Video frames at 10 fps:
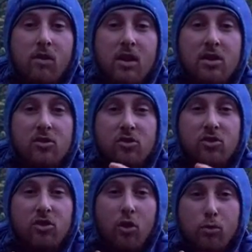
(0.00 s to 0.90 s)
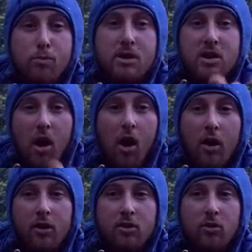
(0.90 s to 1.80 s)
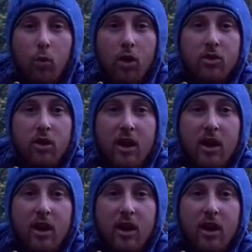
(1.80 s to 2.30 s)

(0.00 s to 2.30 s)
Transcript: it is so beyond what your